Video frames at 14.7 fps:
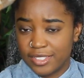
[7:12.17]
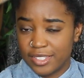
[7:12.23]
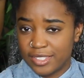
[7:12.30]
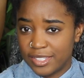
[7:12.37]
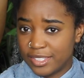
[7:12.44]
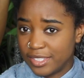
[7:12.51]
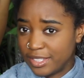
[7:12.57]
Because
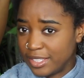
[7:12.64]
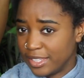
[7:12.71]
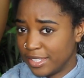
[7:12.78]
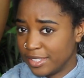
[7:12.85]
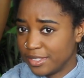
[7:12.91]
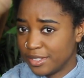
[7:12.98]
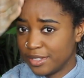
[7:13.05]
this is a
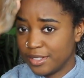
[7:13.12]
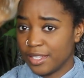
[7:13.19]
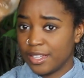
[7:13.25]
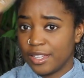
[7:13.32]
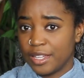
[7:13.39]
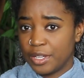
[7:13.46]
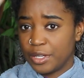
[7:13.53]
cleanser.
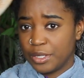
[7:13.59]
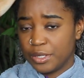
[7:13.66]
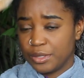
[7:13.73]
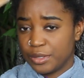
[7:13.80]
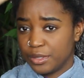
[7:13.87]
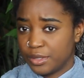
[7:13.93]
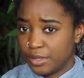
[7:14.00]

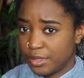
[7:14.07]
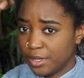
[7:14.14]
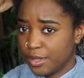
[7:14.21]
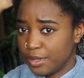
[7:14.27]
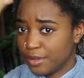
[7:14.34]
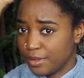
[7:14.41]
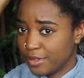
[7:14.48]

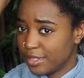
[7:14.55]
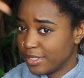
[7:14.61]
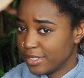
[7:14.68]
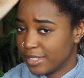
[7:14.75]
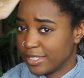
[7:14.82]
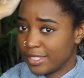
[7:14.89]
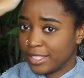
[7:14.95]
So
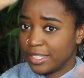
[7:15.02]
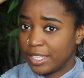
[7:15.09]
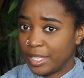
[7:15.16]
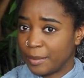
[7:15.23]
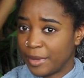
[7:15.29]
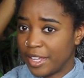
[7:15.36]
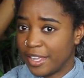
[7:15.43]
this is
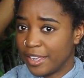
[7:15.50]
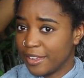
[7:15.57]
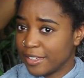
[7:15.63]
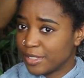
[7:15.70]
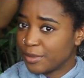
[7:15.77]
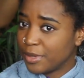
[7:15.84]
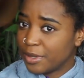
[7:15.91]
cleaning my
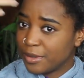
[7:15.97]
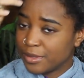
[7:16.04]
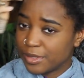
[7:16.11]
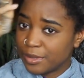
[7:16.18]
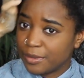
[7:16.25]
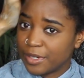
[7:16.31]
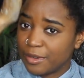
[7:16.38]
hair as well.
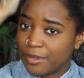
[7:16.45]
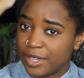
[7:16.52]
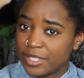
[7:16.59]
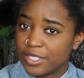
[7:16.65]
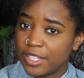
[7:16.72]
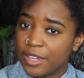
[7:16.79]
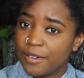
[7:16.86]
So when I
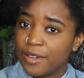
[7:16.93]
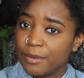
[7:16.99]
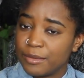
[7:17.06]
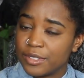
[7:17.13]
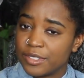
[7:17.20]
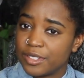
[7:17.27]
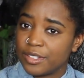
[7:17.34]
wash it out,
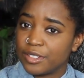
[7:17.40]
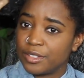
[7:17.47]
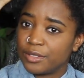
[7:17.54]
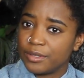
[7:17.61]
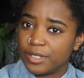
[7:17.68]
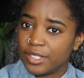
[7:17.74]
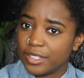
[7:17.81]
I'm just going to
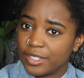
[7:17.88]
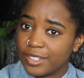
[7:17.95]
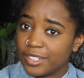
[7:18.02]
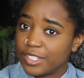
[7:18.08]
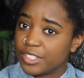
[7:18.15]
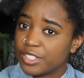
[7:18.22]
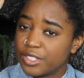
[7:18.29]
do like a
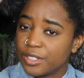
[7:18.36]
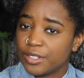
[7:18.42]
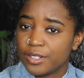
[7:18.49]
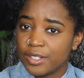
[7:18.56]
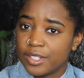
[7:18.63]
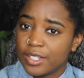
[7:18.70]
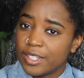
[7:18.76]

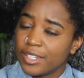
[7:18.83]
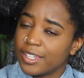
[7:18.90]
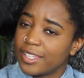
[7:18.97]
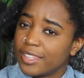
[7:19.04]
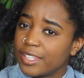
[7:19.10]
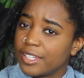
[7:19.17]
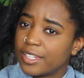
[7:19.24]
conditioner.
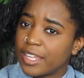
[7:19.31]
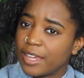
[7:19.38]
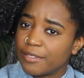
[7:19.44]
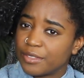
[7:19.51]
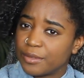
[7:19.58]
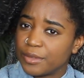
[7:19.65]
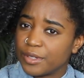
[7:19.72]
Then
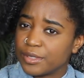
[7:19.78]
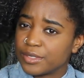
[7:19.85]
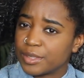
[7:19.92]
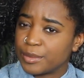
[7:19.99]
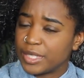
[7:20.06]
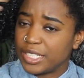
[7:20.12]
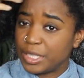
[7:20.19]

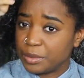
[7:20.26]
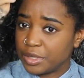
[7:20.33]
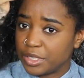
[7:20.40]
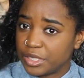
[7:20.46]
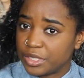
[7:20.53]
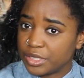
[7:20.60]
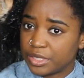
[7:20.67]
afterwards, I'm a deep
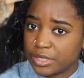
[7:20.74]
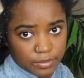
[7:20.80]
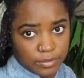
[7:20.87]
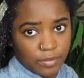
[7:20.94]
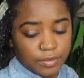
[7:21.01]
conditioner.